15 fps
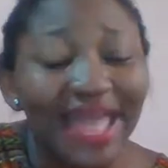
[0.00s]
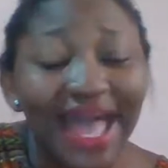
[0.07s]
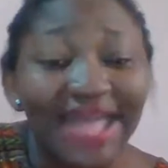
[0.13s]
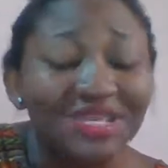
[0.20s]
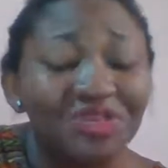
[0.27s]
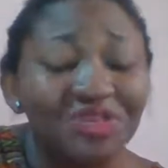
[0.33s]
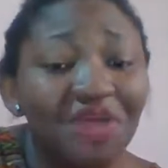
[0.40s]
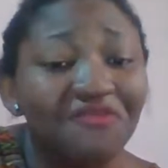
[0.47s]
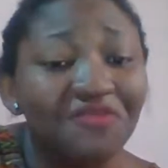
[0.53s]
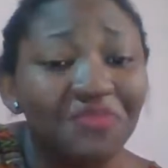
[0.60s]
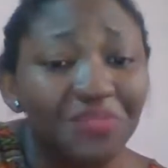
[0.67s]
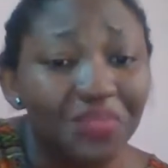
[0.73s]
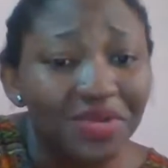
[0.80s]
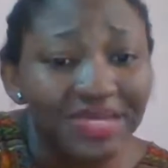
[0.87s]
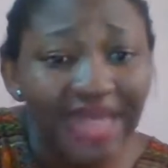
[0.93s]
I did not even
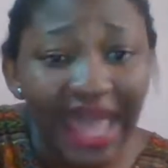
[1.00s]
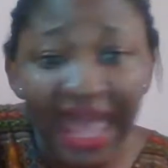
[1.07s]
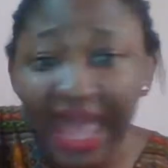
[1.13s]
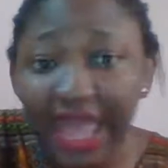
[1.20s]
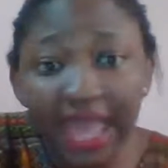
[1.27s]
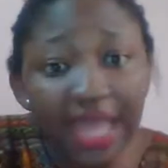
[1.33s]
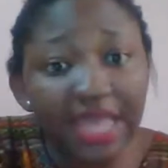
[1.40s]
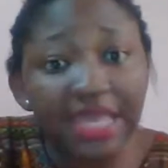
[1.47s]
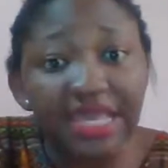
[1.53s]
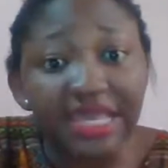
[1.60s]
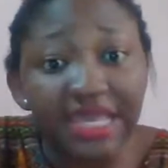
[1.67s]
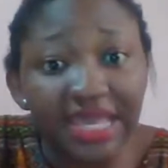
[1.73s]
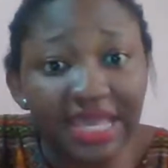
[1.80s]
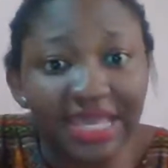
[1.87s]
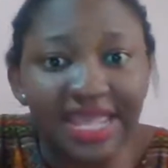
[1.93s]
bother
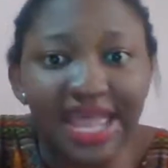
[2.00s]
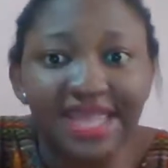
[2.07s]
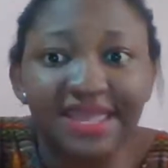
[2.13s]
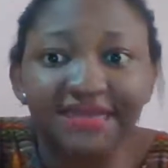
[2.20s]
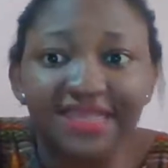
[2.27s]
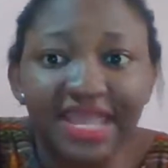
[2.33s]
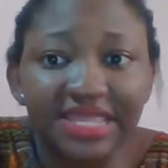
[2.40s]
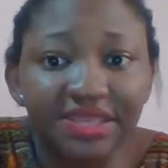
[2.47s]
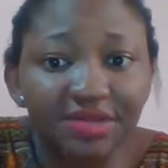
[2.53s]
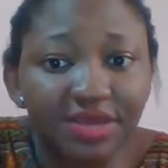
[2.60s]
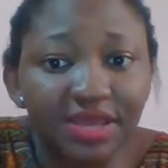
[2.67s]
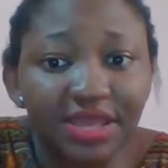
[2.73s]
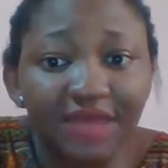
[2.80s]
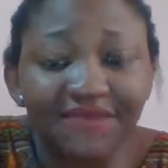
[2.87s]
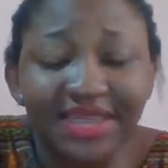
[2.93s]
again. And after
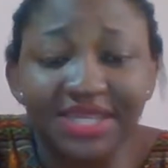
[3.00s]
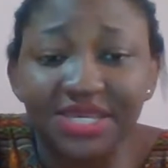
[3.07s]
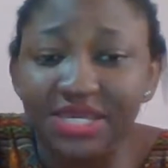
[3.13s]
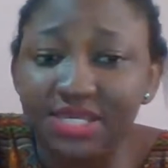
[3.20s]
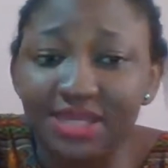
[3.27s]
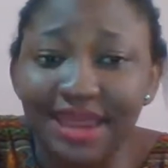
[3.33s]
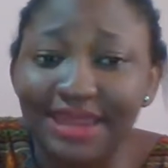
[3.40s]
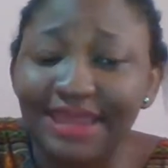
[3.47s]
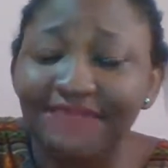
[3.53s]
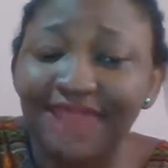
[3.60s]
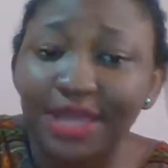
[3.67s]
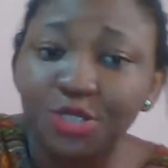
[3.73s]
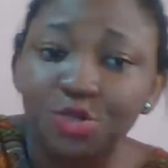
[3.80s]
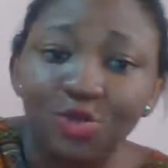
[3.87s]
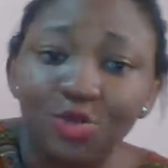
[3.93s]
Jesse, I left
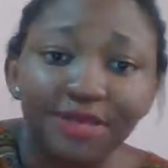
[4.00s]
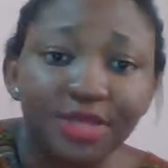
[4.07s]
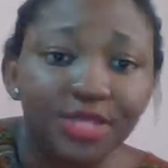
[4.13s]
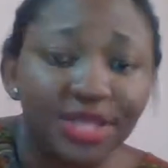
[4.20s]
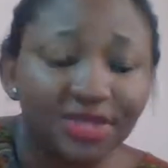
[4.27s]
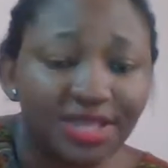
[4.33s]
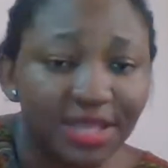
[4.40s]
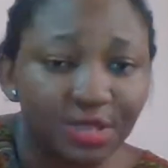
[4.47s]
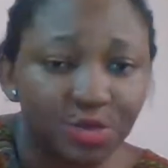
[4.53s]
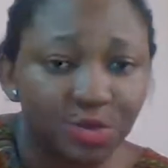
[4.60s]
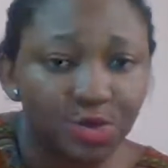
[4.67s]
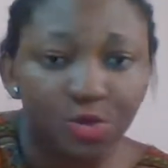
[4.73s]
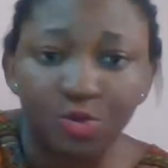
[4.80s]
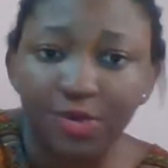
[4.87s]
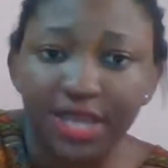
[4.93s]
that school. I went to another
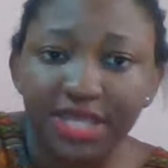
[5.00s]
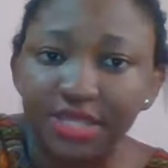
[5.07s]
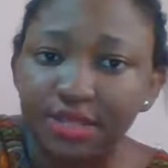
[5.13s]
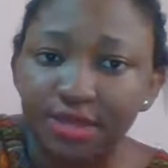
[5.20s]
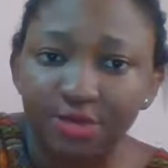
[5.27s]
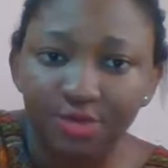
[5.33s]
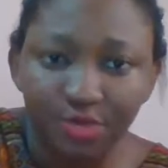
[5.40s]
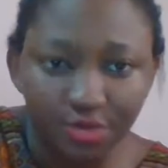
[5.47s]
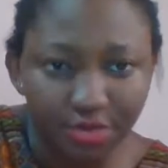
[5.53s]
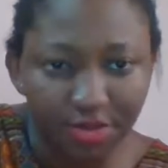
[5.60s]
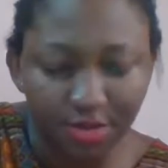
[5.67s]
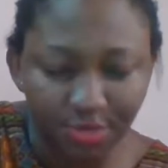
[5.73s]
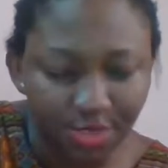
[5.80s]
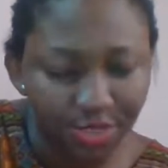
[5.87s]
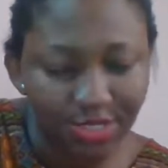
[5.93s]
school where there
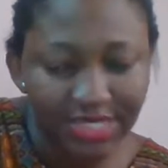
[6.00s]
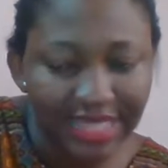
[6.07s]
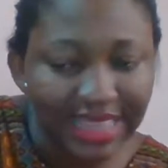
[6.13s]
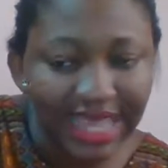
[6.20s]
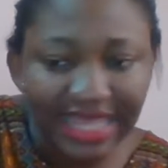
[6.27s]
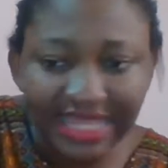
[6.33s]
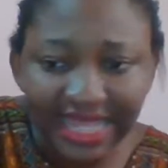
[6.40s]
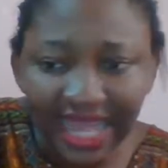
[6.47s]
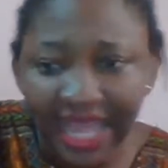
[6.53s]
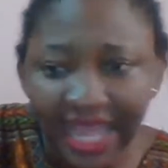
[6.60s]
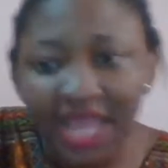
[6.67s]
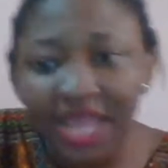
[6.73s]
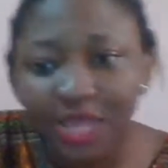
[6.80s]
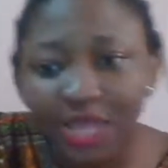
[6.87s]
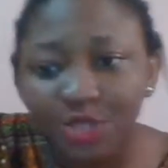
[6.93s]
was nothing like that.
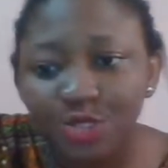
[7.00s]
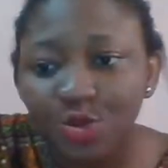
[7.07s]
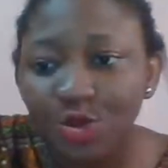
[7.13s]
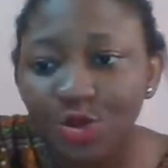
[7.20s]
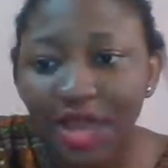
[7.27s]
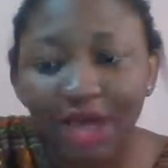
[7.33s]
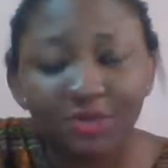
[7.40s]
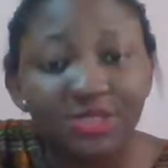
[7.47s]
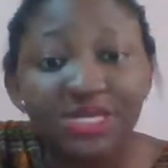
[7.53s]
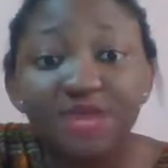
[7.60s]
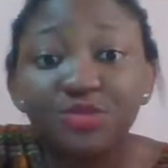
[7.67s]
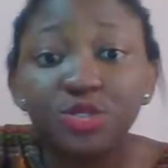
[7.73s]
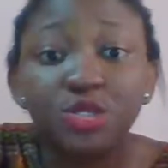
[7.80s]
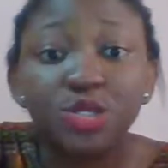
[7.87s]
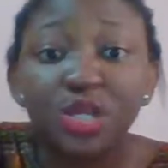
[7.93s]
So I wasn't
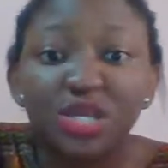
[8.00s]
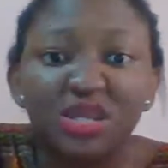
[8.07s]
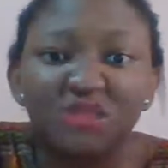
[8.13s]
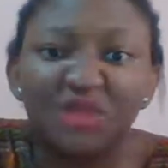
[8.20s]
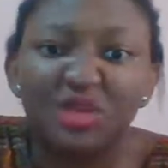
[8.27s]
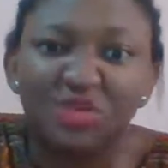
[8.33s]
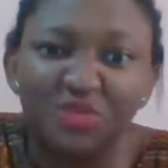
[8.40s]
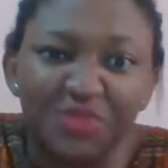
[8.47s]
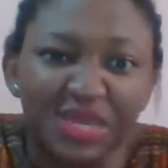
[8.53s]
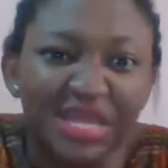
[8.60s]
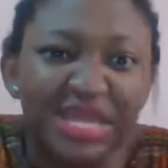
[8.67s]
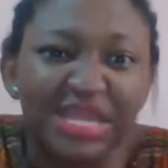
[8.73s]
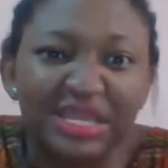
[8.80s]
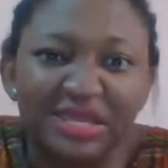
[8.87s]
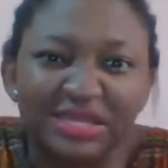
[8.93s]
able to join drama group
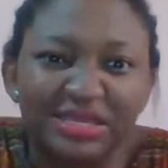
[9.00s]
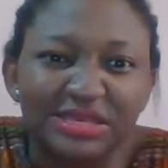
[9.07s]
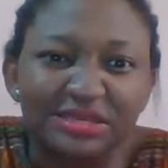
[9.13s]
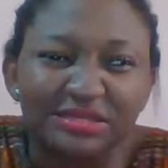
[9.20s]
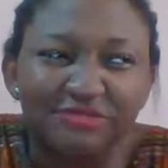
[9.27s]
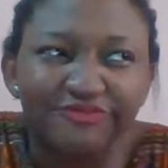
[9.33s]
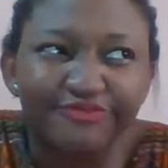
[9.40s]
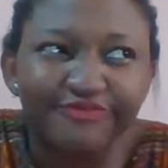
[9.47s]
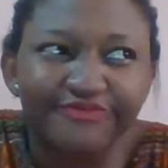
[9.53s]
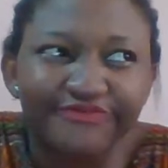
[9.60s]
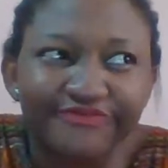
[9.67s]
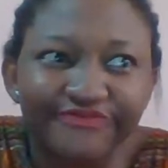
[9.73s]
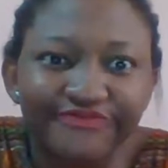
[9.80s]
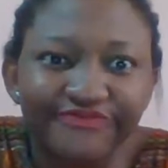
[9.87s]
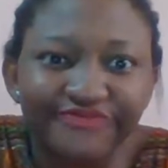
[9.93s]
again until
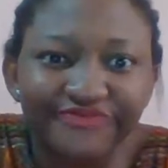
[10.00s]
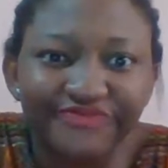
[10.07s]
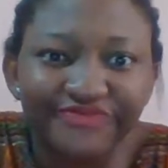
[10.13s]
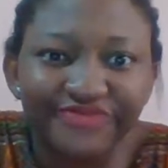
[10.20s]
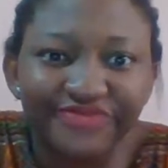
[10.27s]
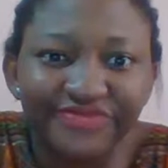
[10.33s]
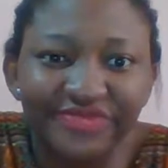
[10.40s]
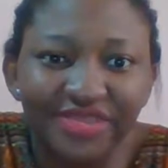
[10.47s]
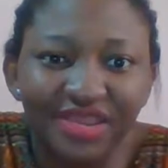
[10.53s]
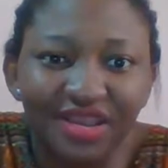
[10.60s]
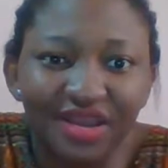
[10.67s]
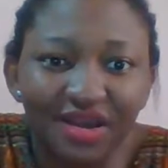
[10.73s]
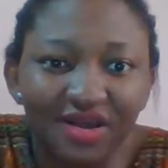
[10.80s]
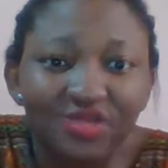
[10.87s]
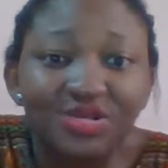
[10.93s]

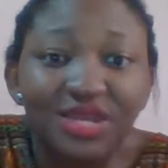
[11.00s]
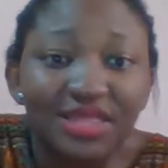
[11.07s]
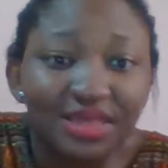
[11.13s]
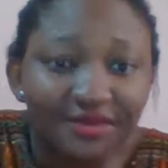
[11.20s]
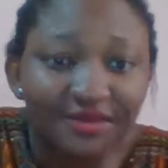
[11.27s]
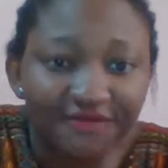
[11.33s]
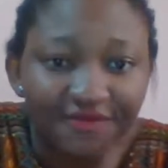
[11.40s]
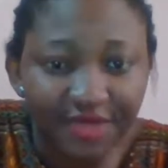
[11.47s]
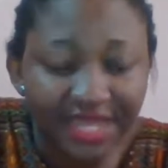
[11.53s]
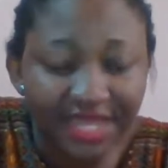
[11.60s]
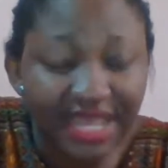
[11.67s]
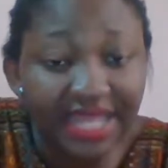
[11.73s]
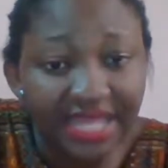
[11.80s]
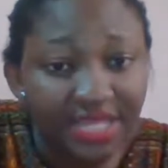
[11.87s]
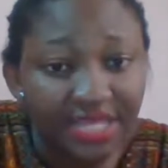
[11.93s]
100 level when I
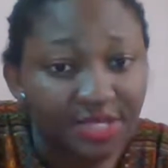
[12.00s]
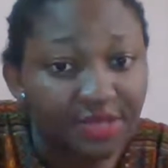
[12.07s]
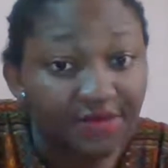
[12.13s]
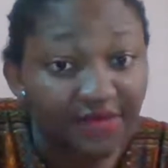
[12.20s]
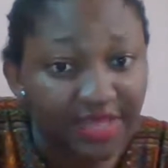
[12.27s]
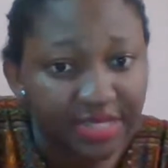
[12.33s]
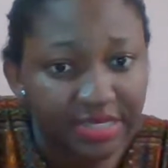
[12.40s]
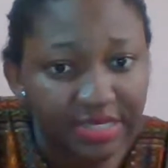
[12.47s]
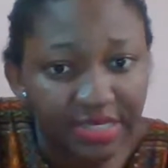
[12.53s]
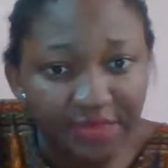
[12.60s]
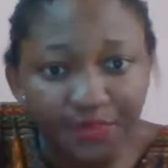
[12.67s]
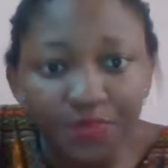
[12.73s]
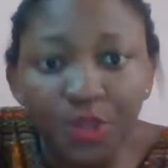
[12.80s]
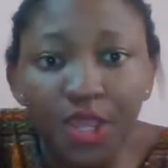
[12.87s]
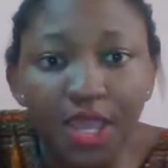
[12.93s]
entered university.
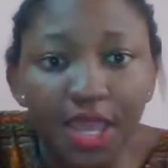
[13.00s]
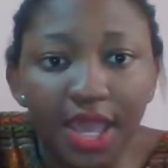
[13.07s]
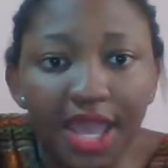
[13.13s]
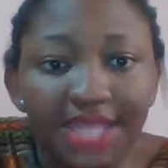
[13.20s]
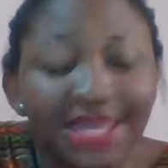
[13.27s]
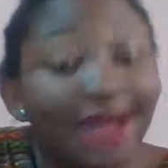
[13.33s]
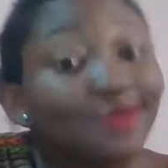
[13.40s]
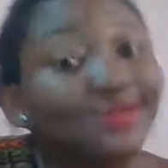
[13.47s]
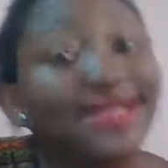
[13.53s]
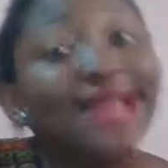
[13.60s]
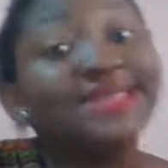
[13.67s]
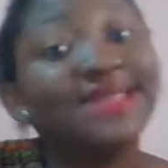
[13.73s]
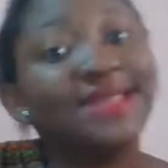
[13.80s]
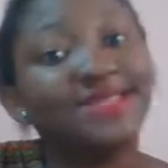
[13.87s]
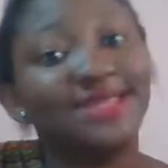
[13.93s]
And then I was not
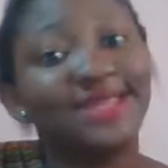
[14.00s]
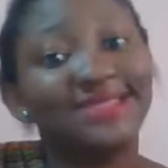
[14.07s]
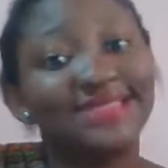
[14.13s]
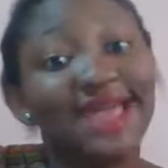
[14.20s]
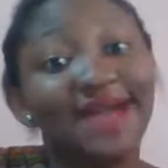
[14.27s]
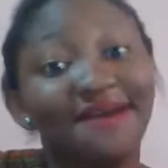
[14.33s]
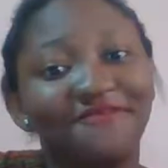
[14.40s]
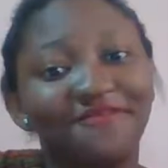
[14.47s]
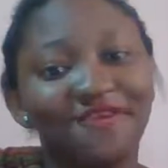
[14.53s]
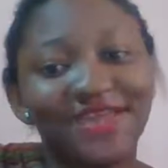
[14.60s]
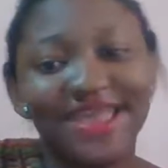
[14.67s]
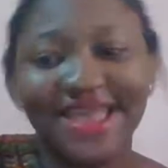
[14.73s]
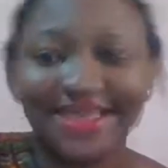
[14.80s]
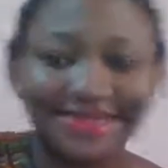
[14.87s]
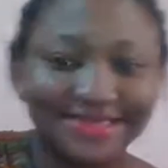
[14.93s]
there the entire 4
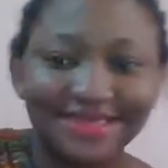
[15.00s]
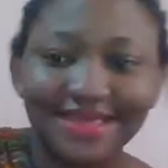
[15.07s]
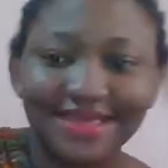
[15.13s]
years.